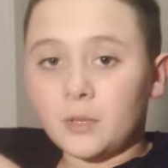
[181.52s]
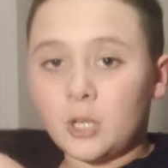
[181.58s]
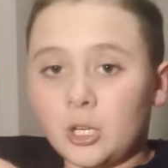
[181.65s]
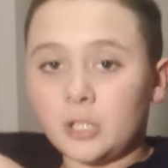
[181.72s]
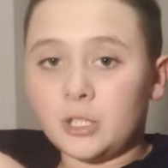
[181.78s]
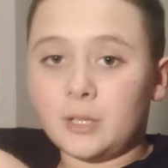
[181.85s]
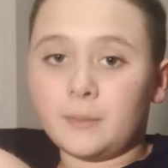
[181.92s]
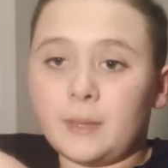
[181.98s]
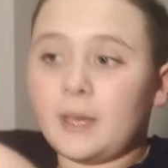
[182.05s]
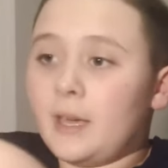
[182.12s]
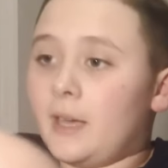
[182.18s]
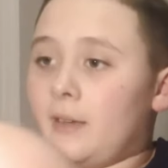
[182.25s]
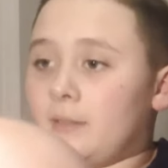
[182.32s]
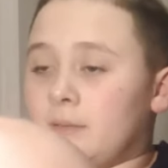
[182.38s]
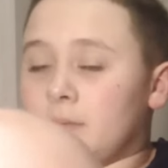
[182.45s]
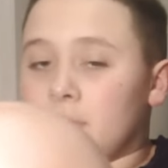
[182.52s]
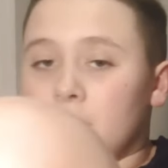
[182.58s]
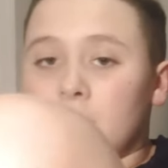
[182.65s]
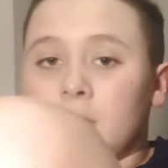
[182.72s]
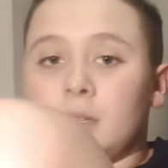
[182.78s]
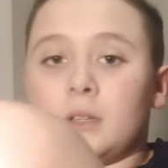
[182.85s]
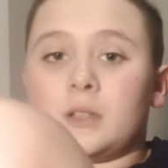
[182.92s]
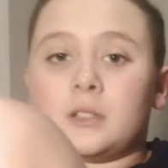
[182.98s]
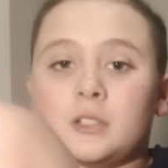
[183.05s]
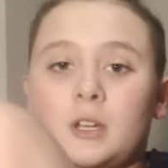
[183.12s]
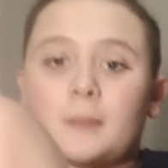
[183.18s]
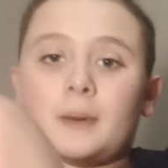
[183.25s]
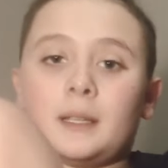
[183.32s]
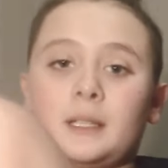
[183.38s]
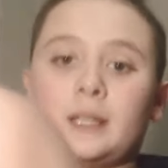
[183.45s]
all of them that had
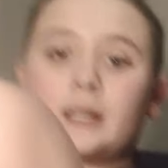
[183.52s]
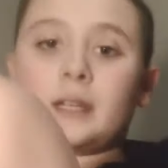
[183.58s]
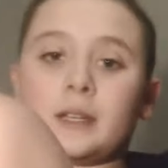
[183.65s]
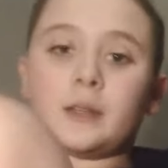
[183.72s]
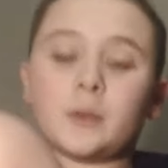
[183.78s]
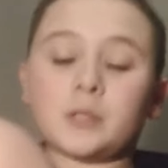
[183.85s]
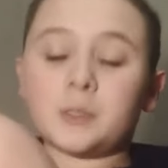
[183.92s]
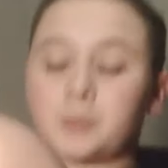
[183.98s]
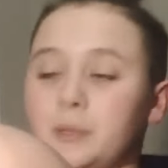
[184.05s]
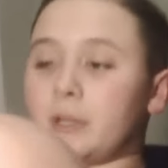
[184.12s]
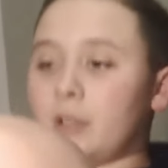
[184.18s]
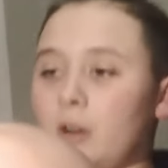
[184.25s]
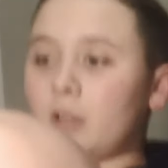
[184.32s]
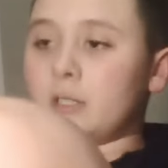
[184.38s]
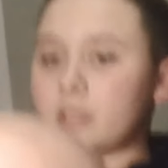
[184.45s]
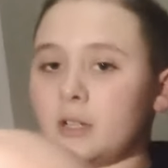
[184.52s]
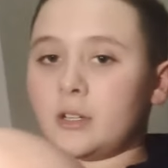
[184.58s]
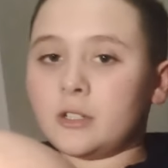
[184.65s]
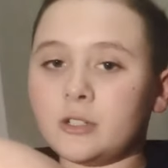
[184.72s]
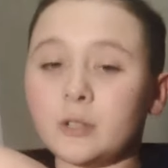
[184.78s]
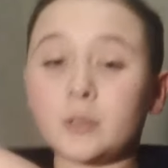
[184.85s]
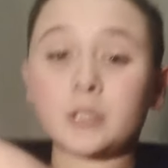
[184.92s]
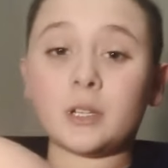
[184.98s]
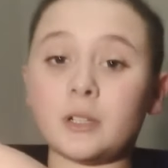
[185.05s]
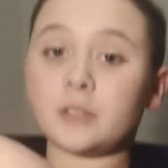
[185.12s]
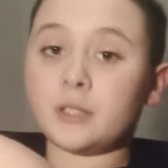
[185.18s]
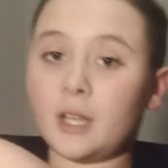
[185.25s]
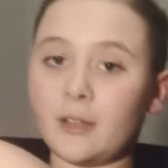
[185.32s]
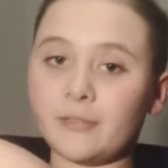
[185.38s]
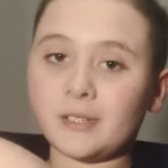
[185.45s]
done my leg. It was a pretty hard surgery. It was a
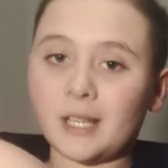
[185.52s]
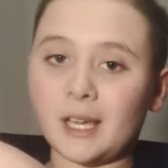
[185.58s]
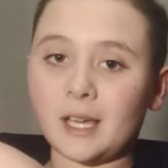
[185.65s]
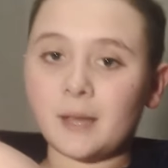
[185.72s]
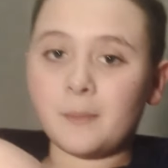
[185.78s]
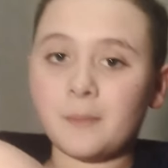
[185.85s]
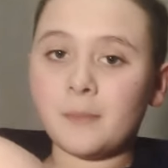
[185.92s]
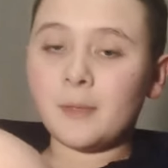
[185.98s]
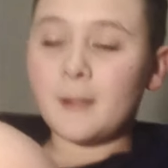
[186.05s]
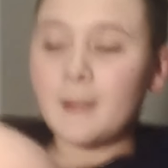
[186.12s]
tough time.